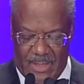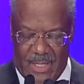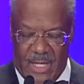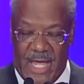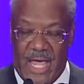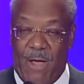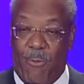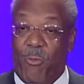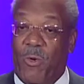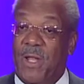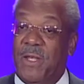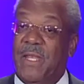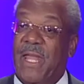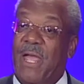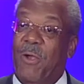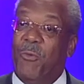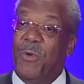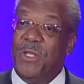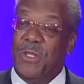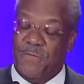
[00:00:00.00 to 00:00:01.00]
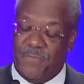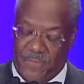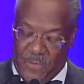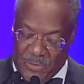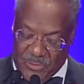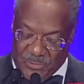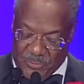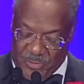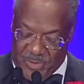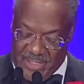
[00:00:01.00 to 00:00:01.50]
And one day when the
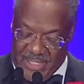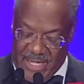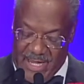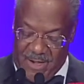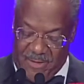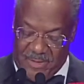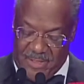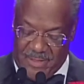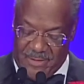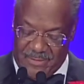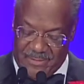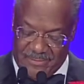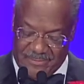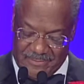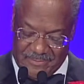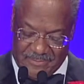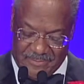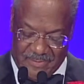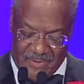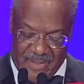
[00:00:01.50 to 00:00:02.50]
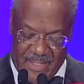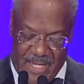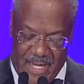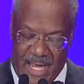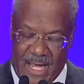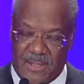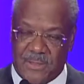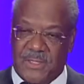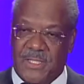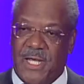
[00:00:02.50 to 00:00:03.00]
votes were counted,
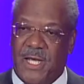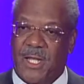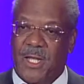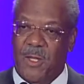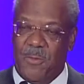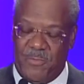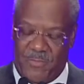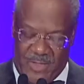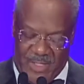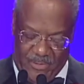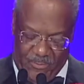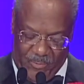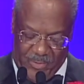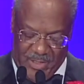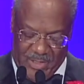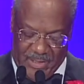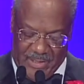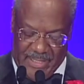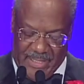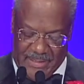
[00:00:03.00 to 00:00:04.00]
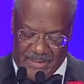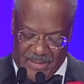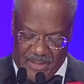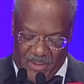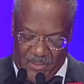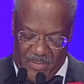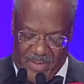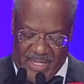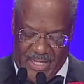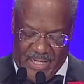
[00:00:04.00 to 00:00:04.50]
I'll tell them that we elected a
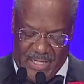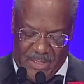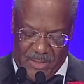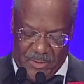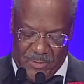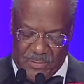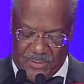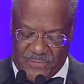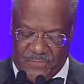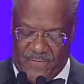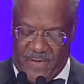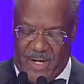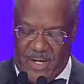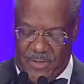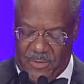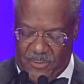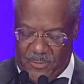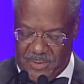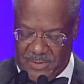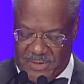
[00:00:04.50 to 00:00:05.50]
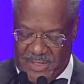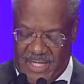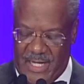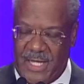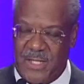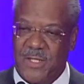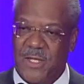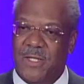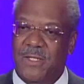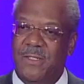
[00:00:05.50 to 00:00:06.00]
man whose father was
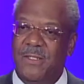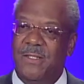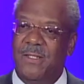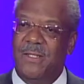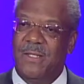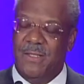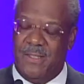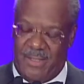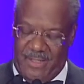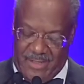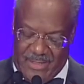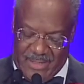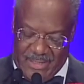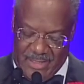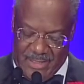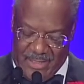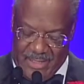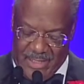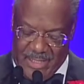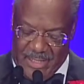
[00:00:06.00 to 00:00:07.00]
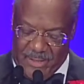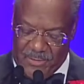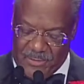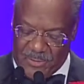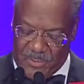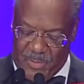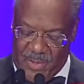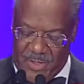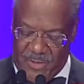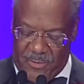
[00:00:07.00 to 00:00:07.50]
Kenyan and whose
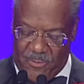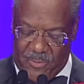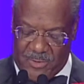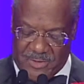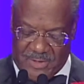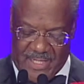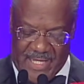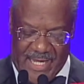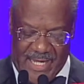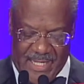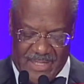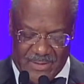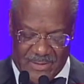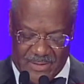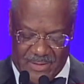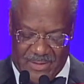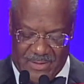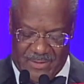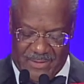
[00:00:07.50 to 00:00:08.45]
mother was Kansan.